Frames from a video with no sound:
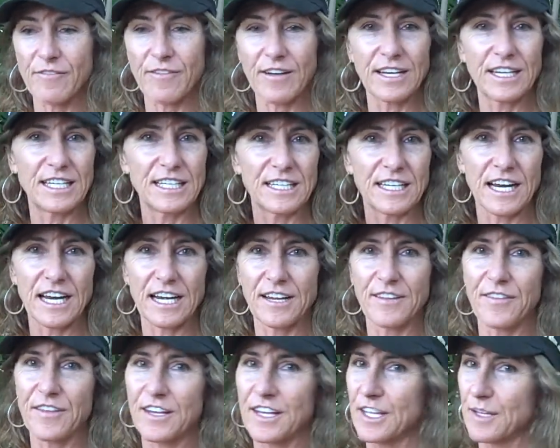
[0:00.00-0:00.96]
If I need
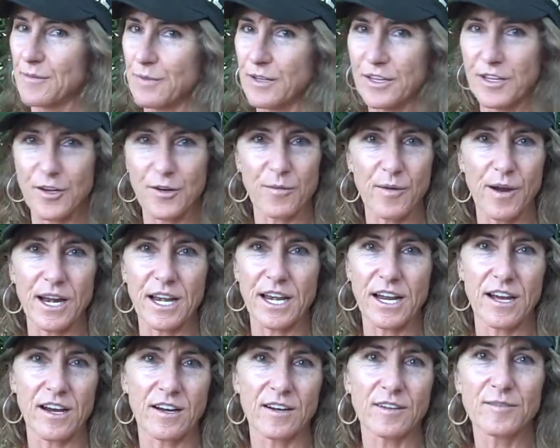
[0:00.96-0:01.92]
anything, he'd be there right
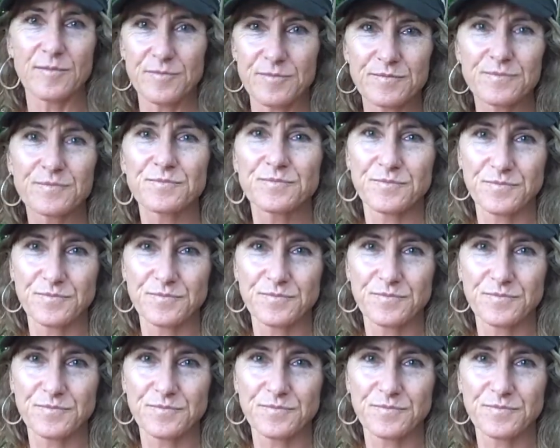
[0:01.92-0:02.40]
now. Really?